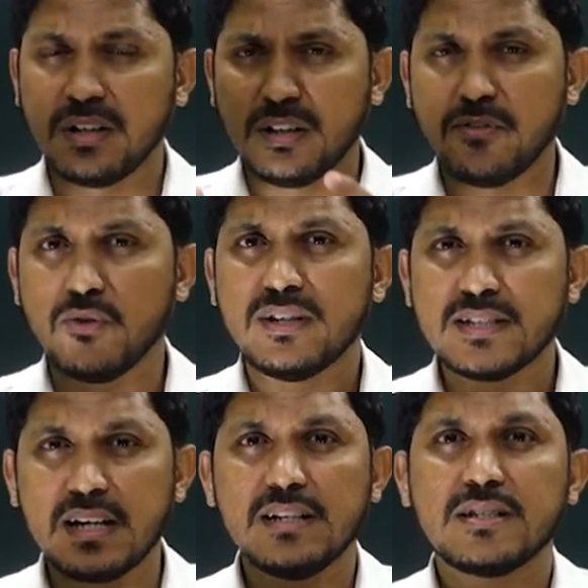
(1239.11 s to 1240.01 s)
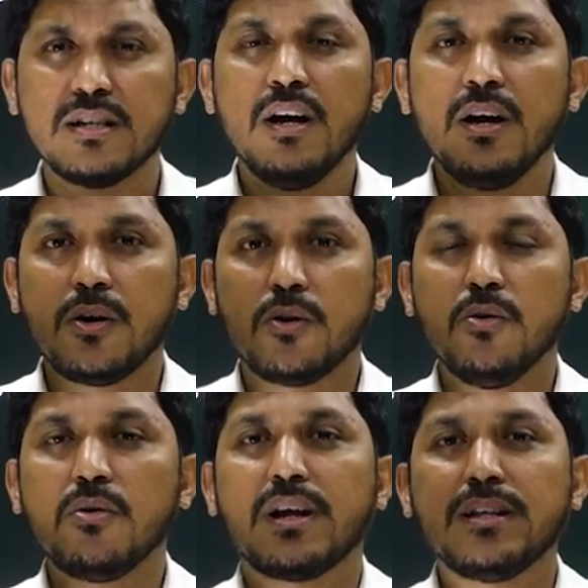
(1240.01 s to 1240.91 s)
in the fuel cells
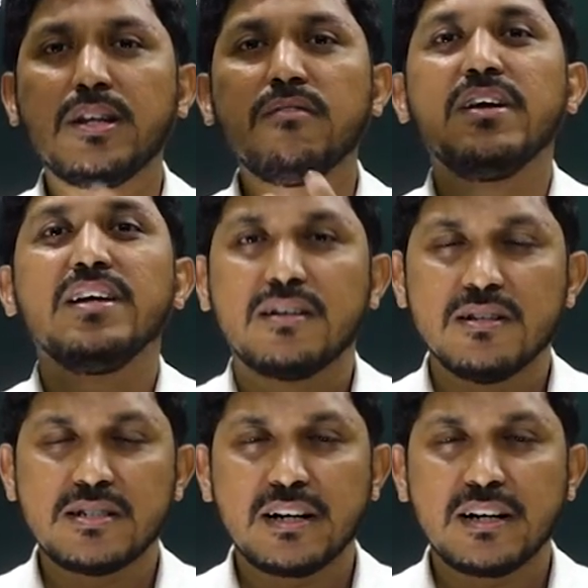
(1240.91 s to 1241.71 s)
to run the vehicles.